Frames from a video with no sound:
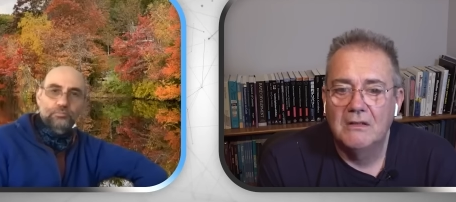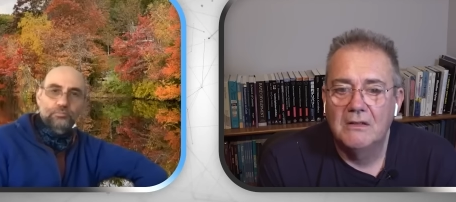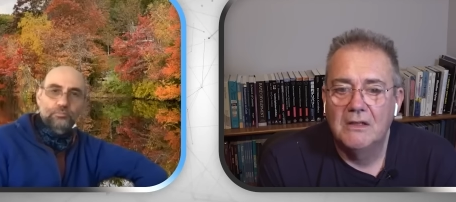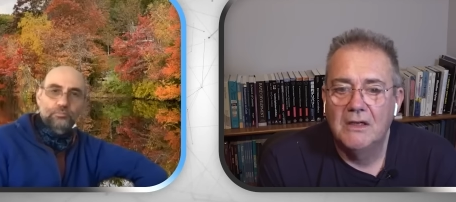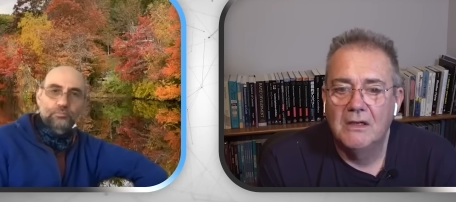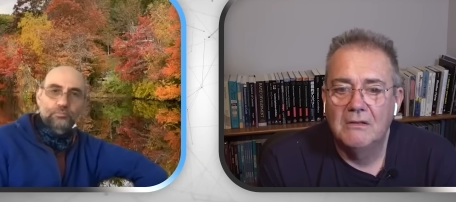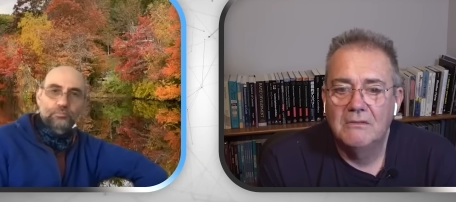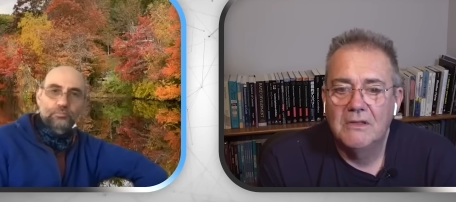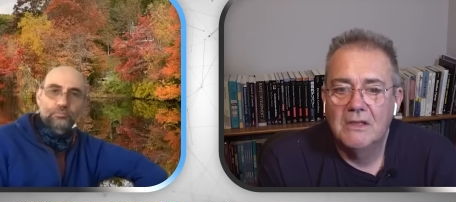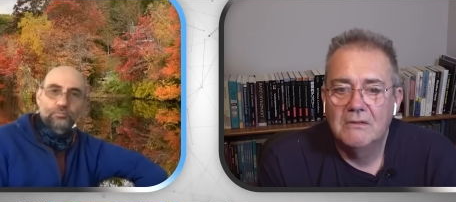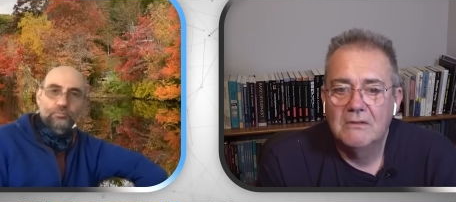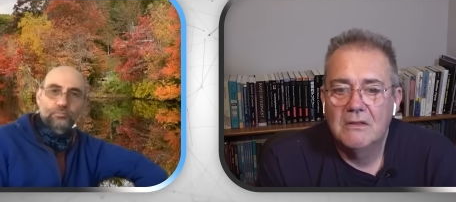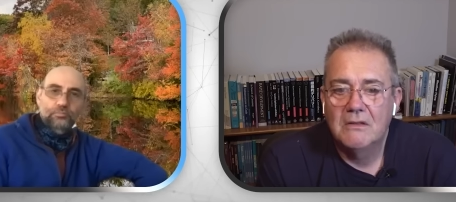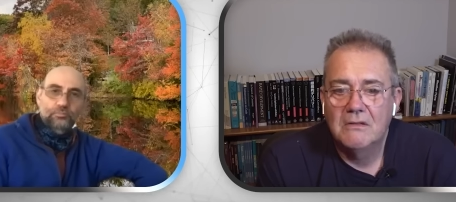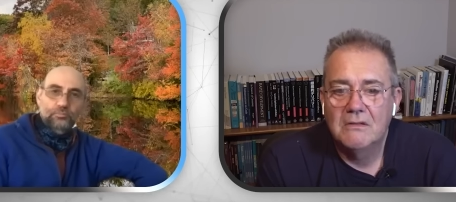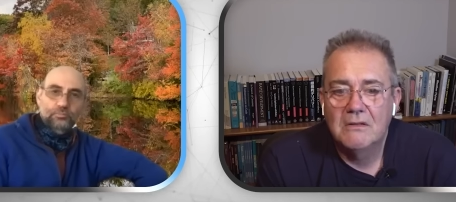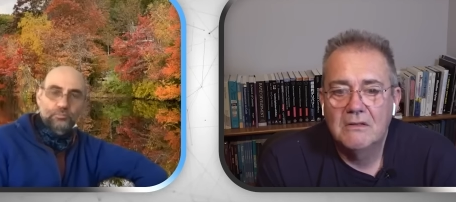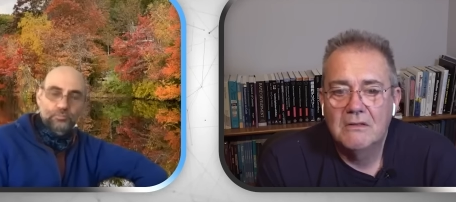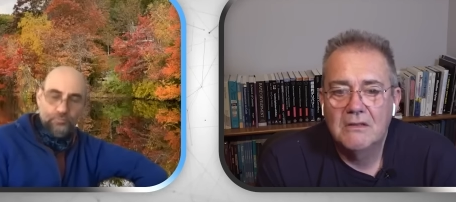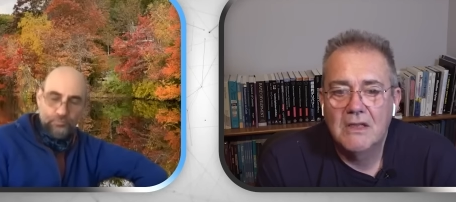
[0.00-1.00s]
Speaker 1: You know that,
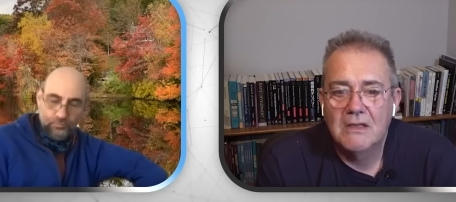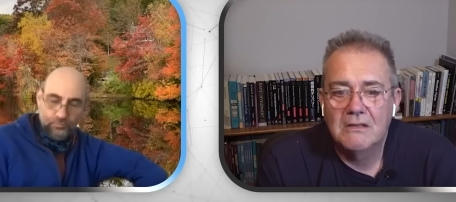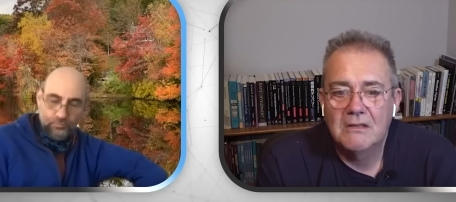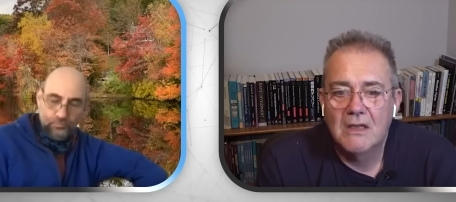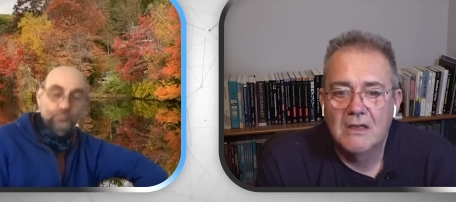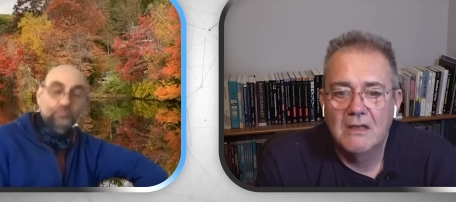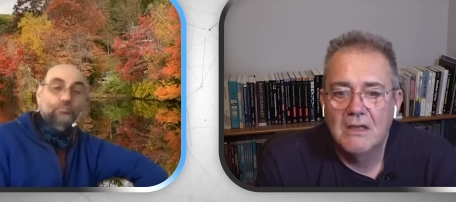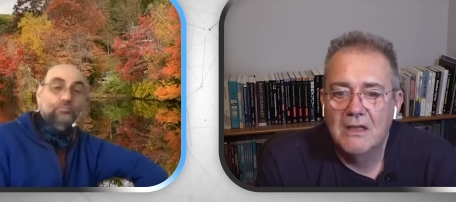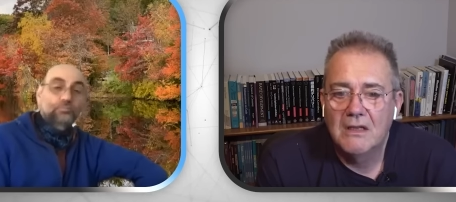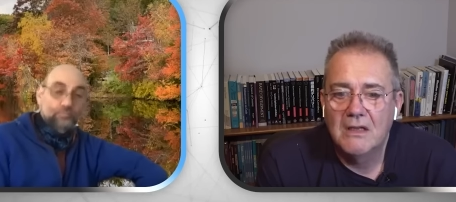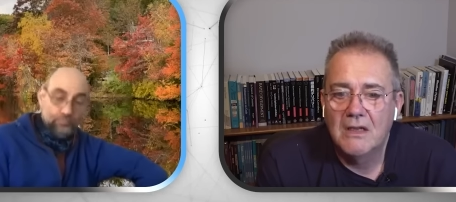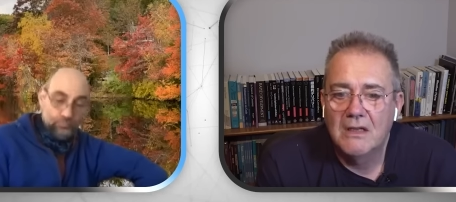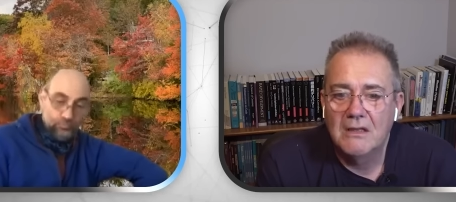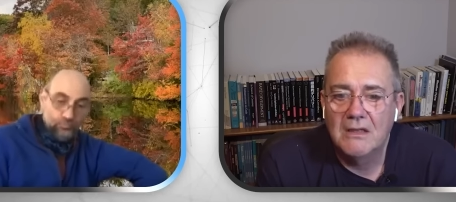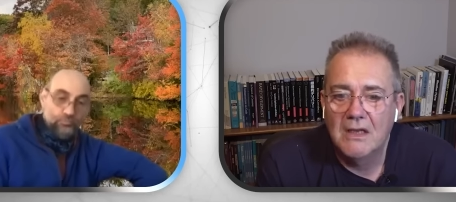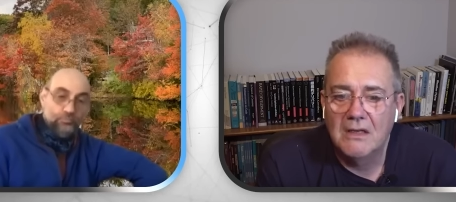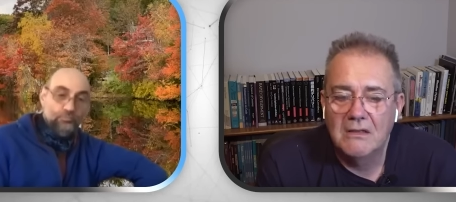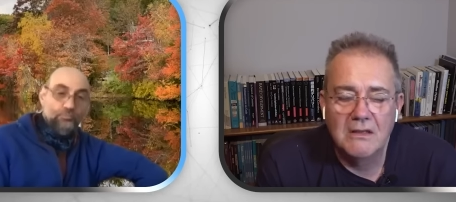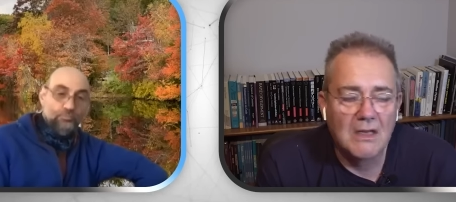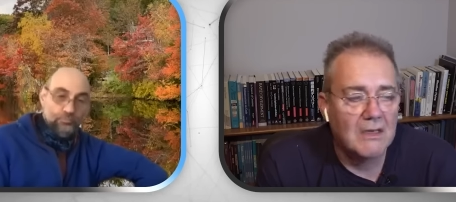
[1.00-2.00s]
hmm. that, that
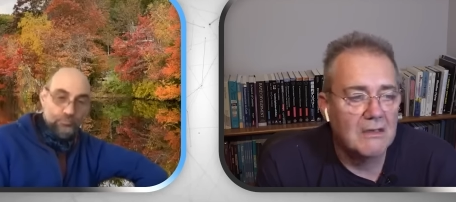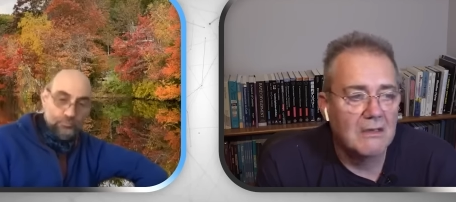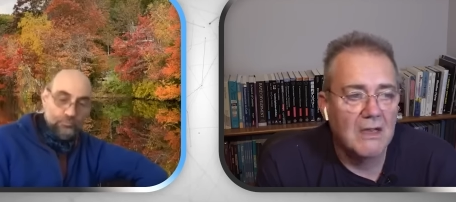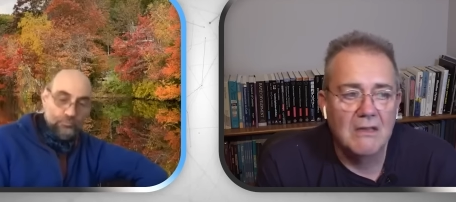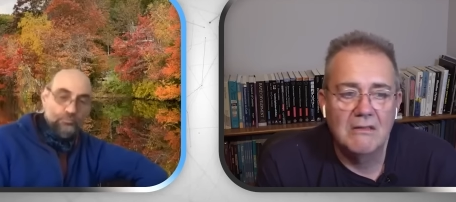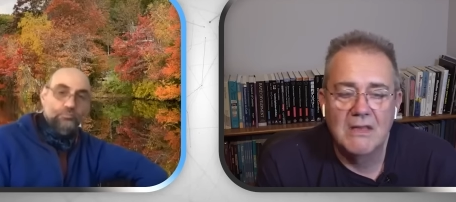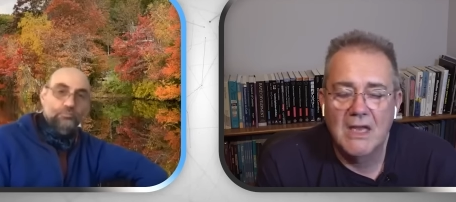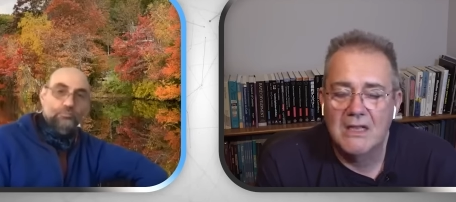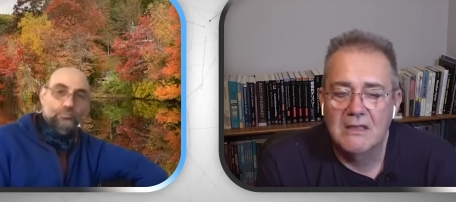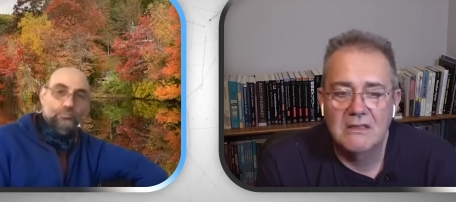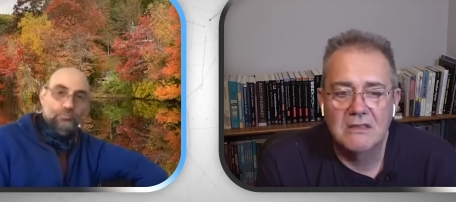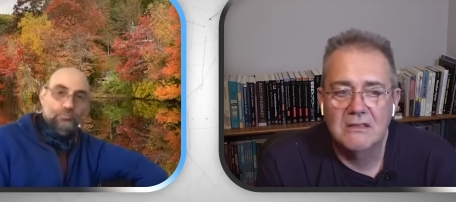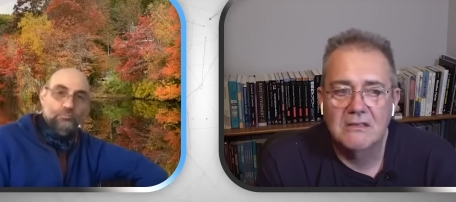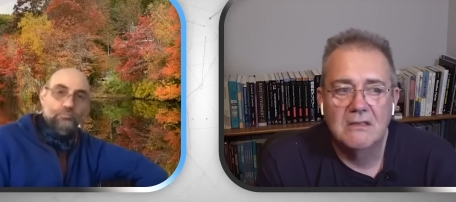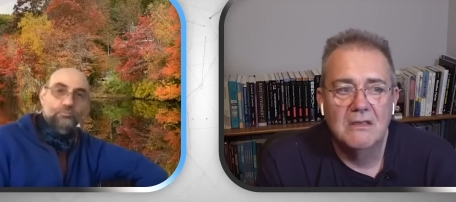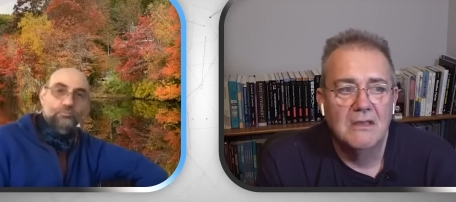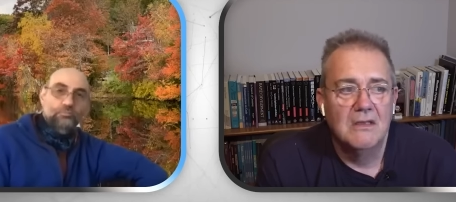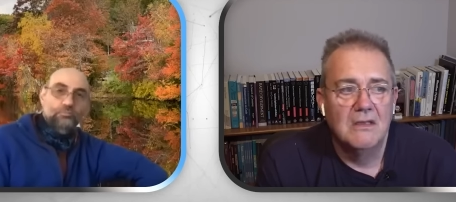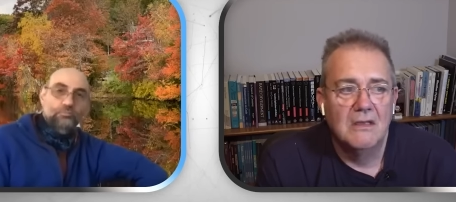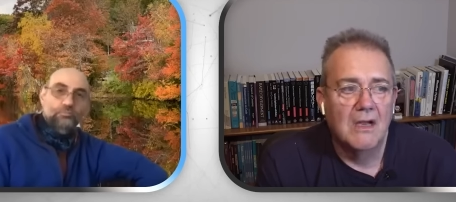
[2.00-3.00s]
and, and and
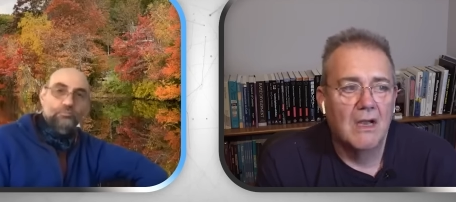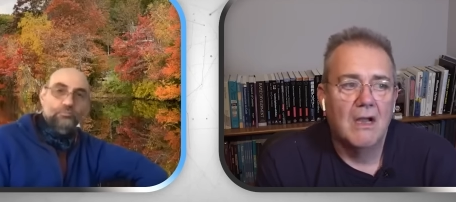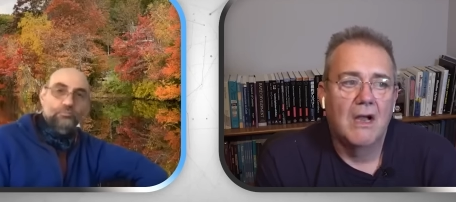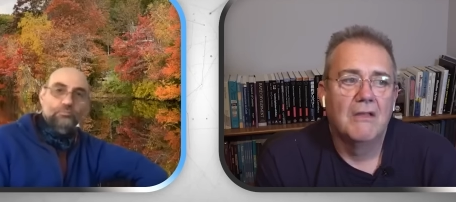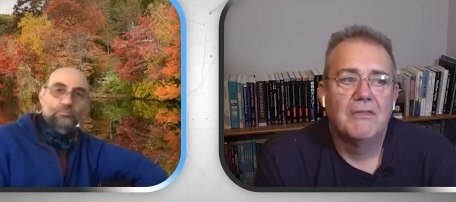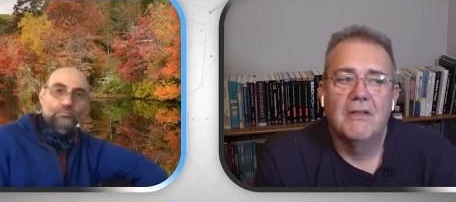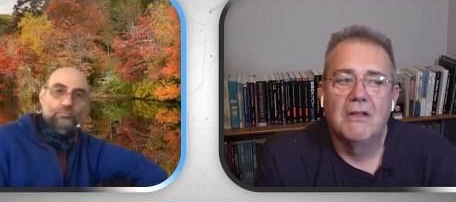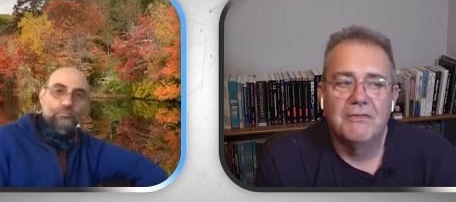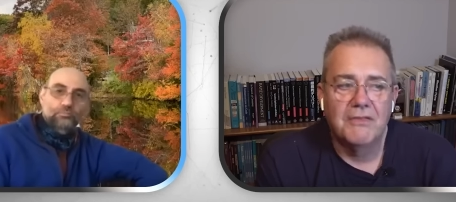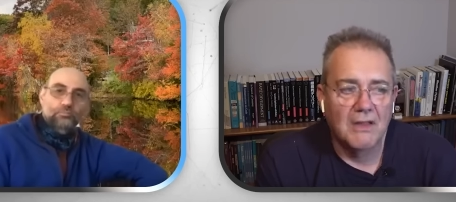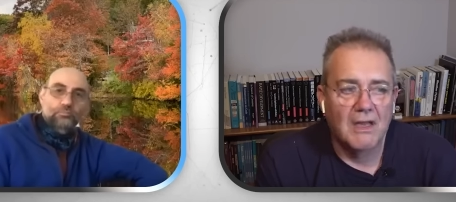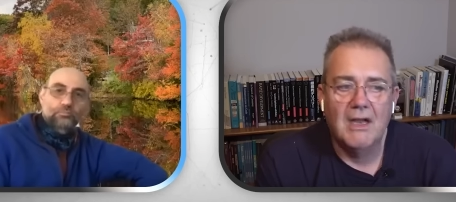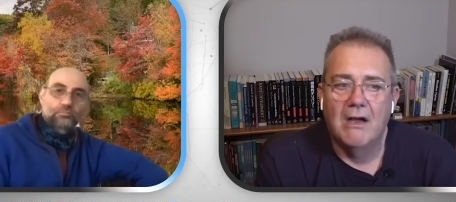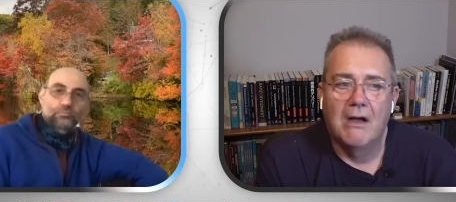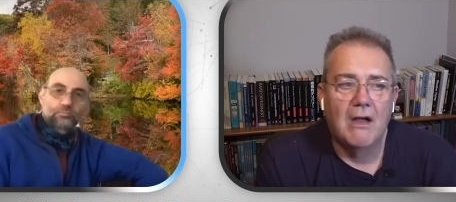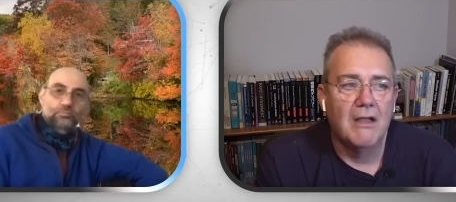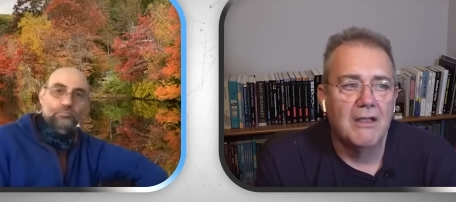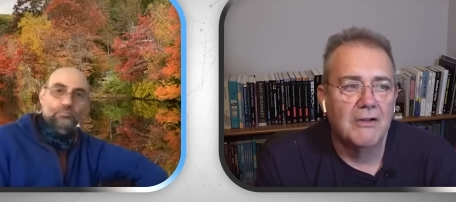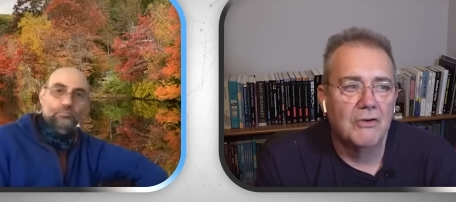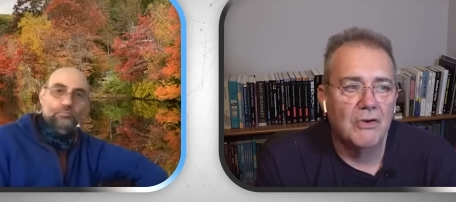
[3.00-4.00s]
that's I, I,
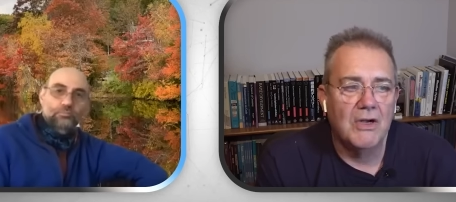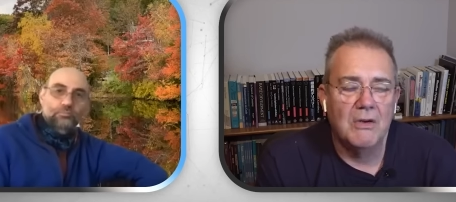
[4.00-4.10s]
I,